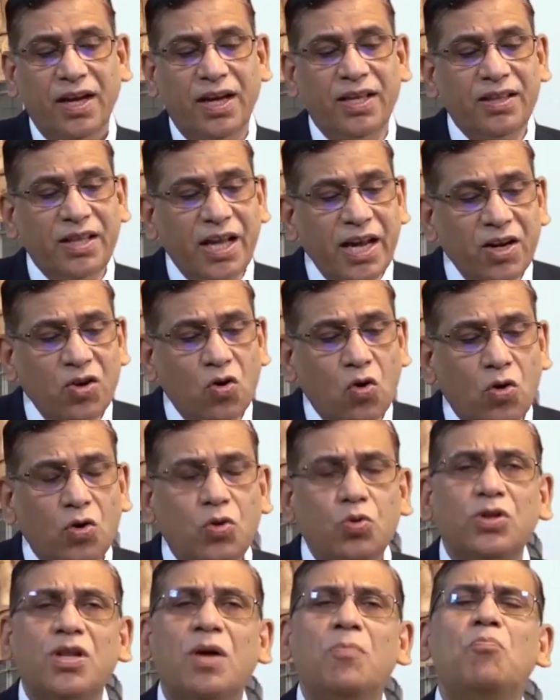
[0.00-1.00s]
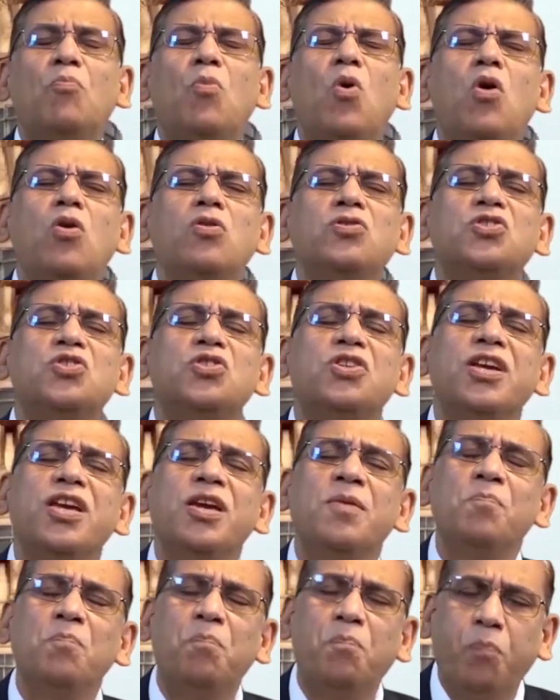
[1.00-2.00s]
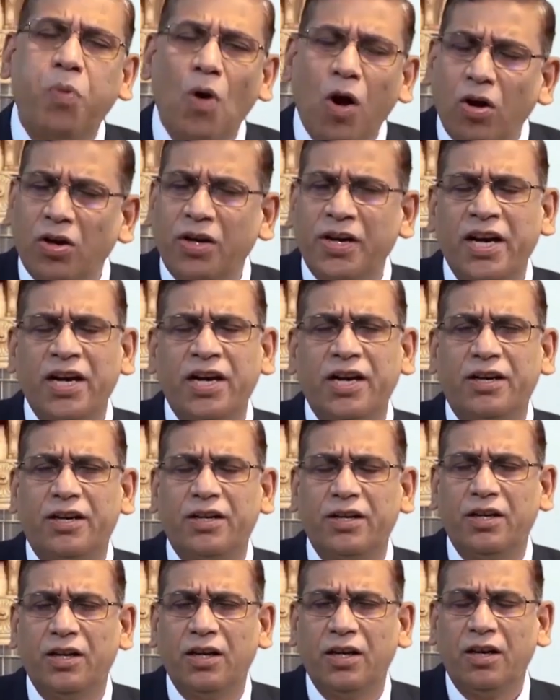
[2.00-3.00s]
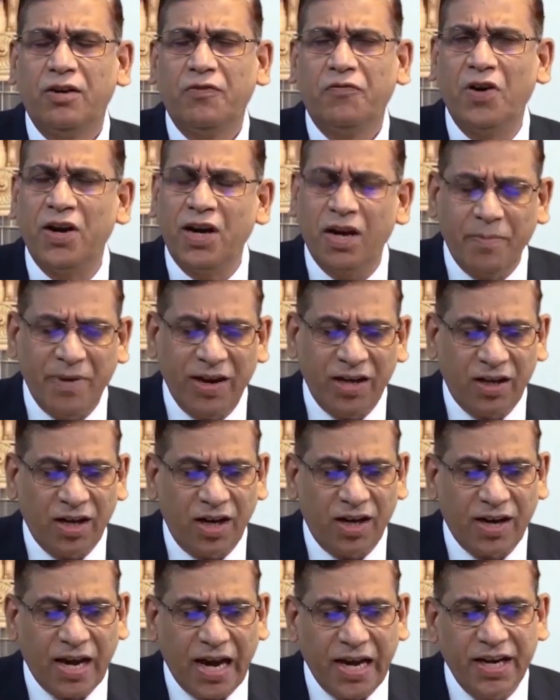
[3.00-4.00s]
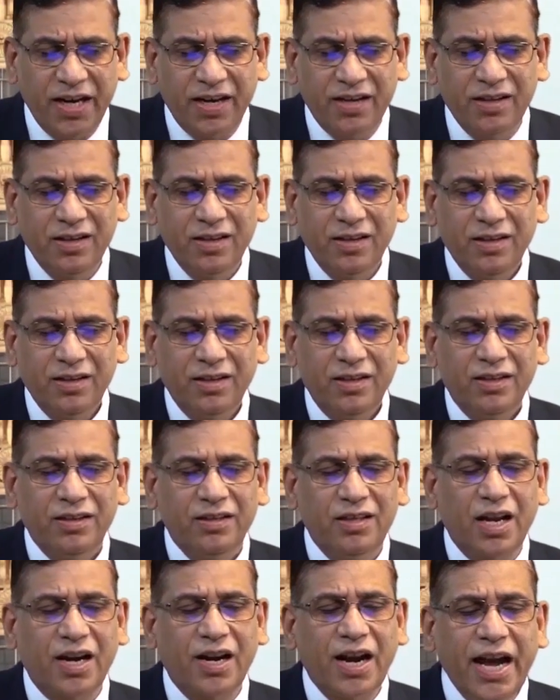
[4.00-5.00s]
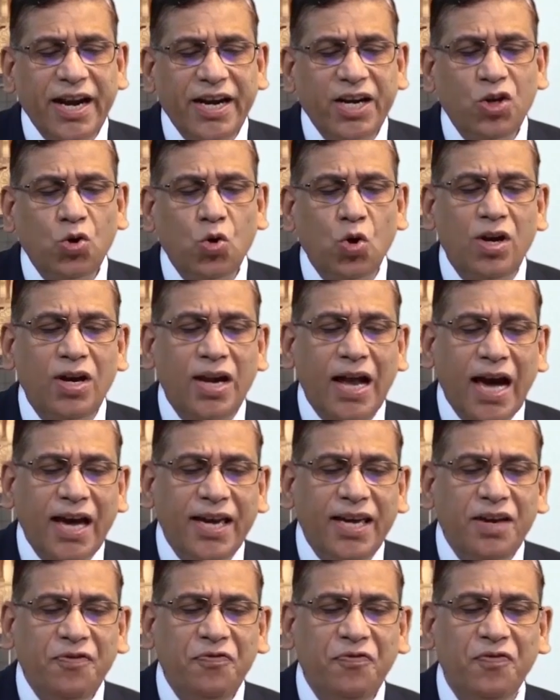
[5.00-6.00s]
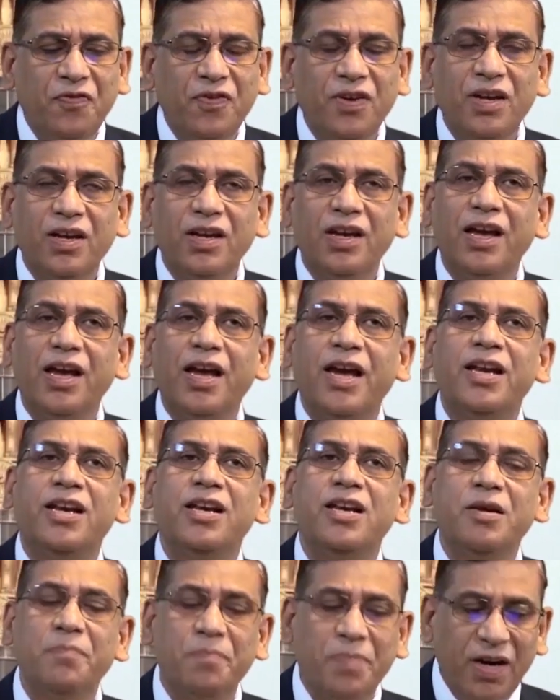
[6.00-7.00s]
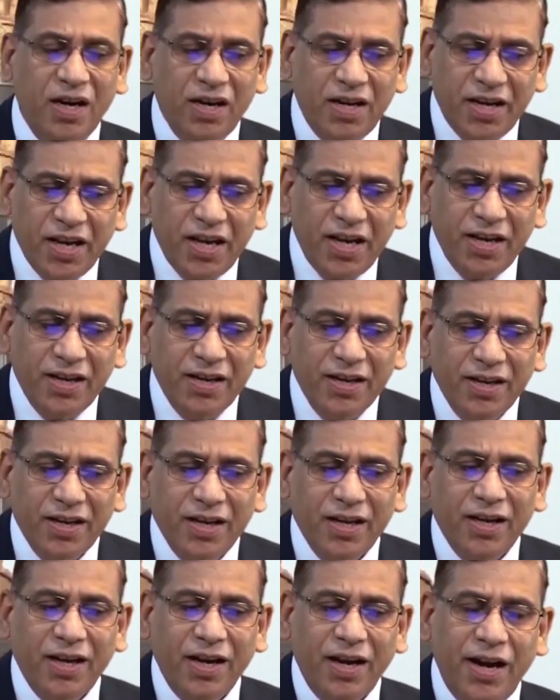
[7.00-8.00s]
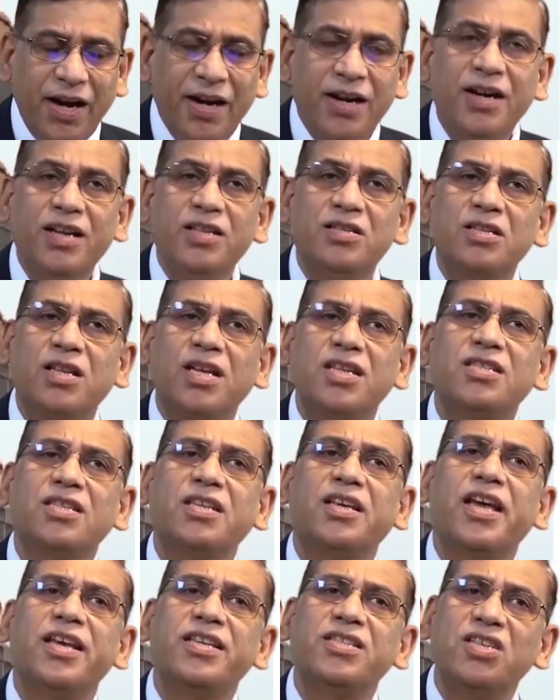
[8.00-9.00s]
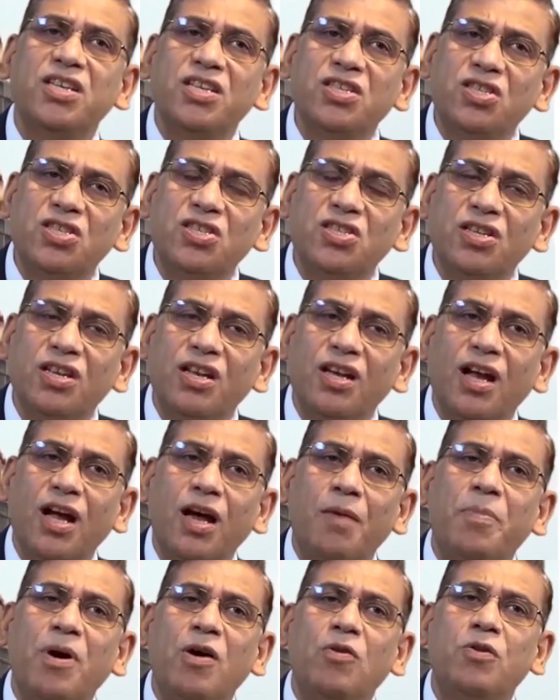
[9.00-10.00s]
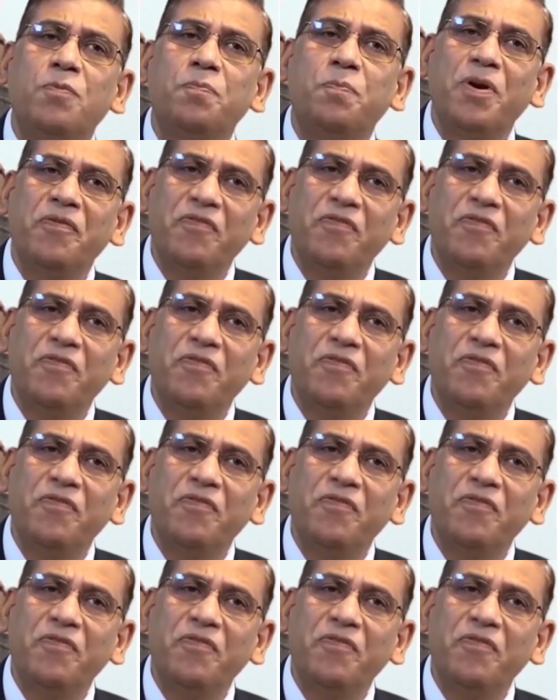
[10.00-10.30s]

And then go to the most important fundamental right, the right to life and liberty, and discuss cases about